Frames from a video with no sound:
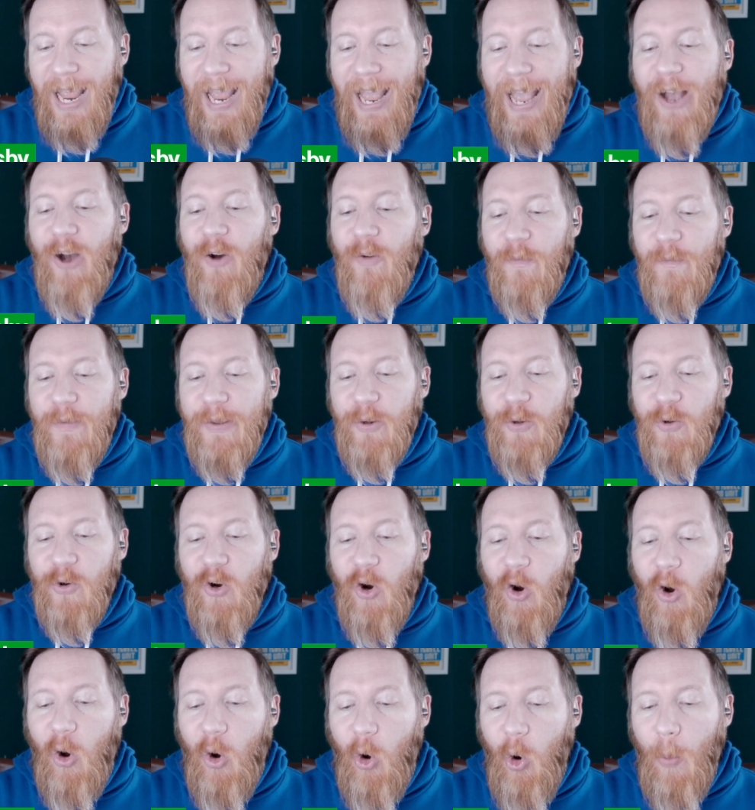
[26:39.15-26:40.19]
outfielder
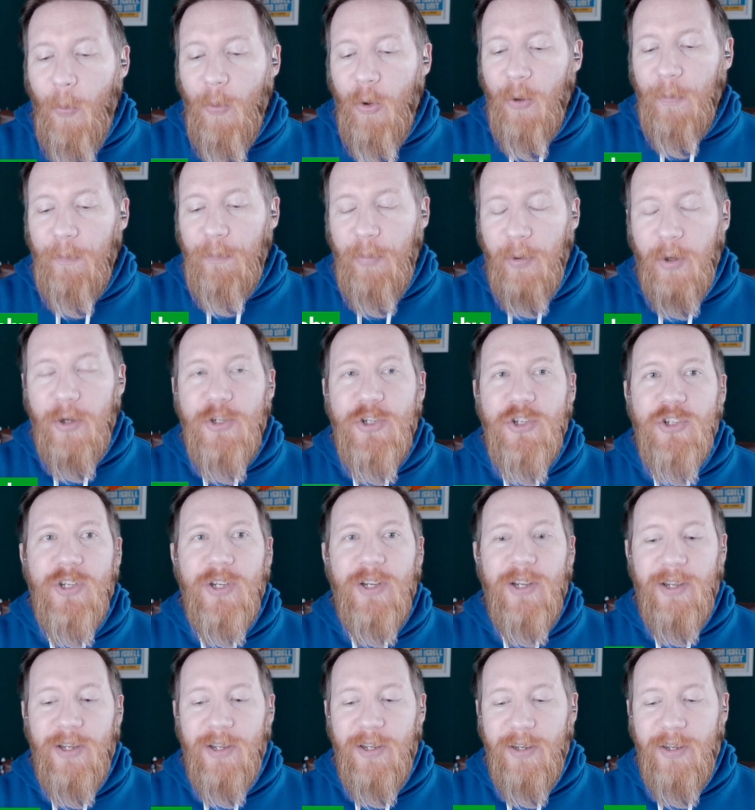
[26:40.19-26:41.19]
Homer Bush